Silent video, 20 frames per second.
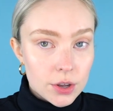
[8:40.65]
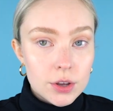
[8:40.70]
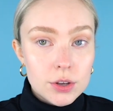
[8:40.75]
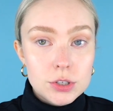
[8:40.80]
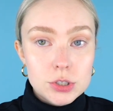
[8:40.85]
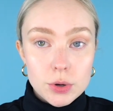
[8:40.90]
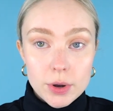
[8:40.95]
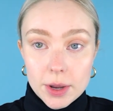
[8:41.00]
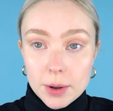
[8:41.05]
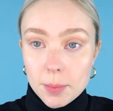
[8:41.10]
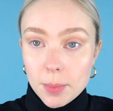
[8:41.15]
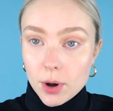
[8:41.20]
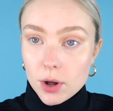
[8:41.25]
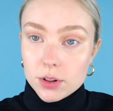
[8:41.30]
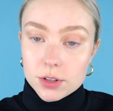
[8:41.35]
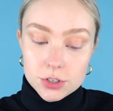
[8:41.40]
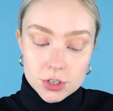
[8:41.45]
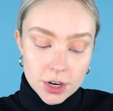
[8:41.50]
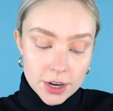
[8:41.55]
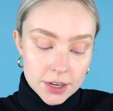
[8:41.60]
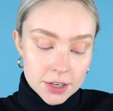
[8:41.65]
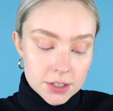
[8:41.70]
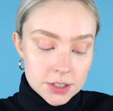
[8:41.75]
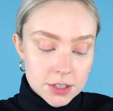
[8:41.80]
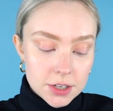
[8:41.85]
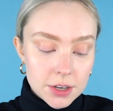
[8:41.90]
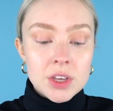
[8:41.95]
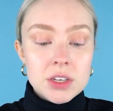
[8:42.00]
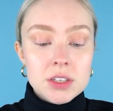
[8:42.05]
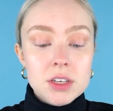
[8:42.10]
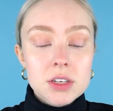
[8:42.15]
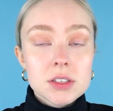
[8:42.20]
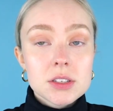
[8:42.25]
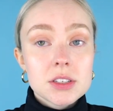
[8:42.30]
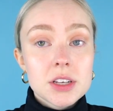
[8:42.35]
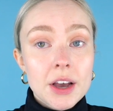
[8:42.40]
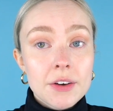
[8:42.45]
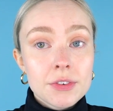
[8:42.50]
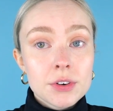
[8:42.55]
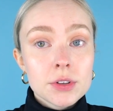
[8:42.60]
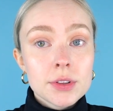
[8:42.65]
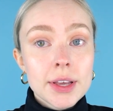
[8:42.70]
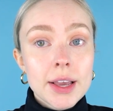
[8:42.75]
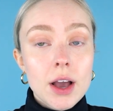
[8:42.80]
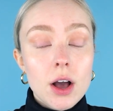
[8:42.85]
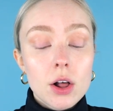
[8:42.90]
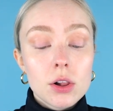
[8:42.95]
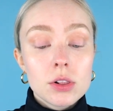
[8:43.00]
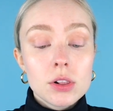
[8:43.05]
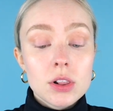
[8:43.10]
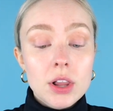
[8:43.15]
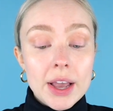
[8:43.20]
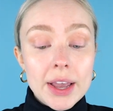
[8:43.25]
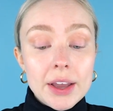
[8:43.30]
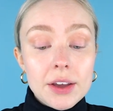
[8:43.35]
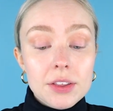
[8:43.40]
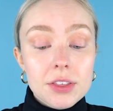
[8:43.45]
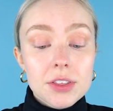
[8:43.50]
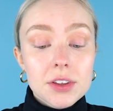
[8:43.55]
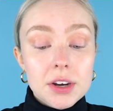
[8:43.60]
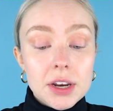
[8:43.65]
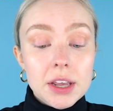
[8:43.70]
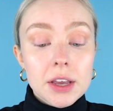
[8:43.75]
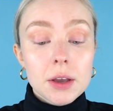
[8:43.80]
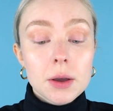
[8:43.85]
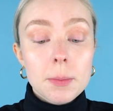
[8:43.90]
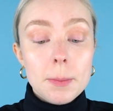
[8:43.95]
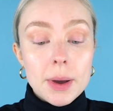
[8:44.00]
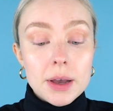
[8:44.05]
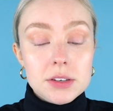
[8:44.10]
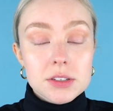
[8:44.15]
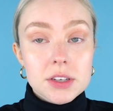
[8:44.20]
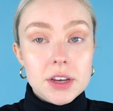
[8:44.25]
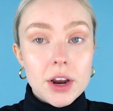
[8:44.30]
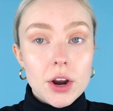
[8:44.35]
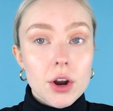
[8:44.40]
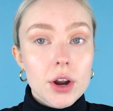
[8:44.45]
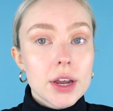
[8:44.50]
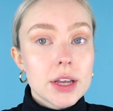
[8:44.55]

so I apologize. This is definitely a lengthening mascara.